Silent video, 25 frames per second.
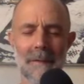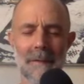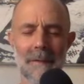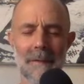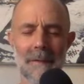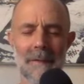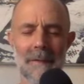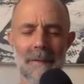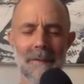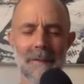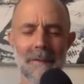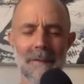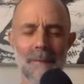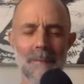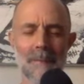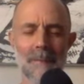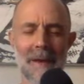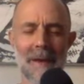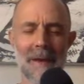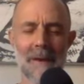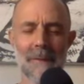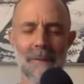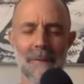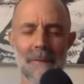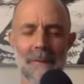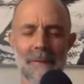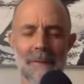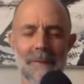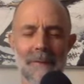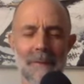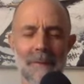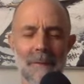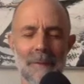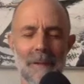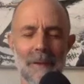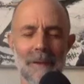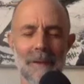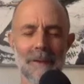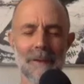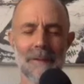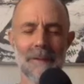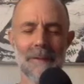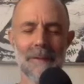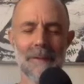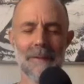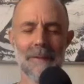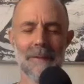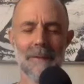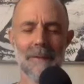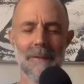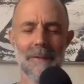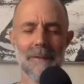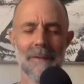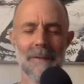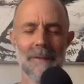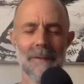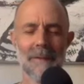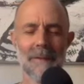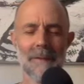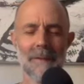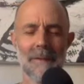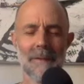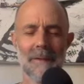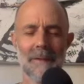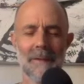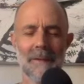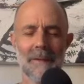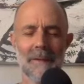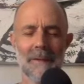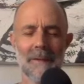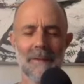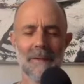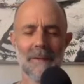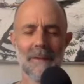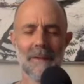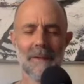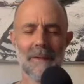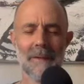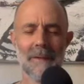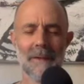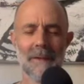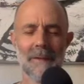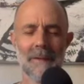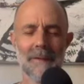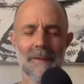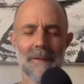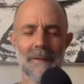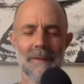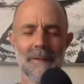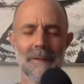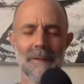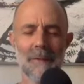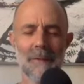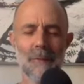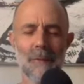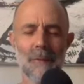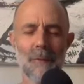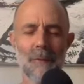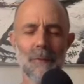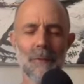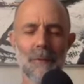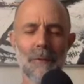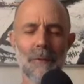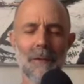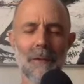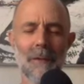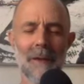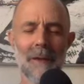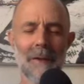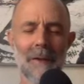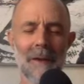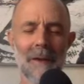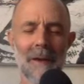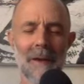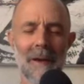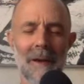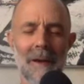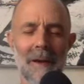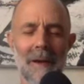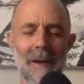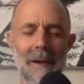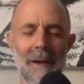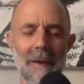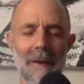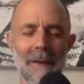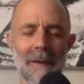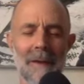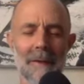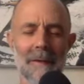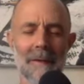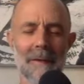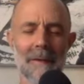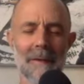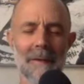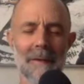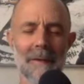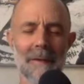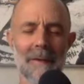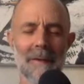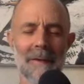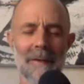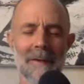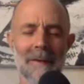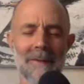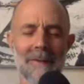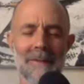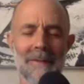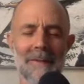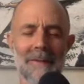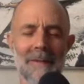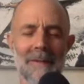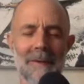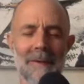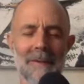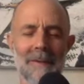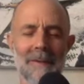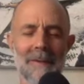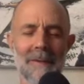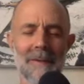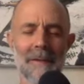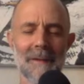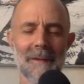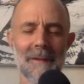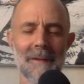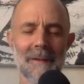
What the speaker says: is a boundless awareness. And the ordinary I is just a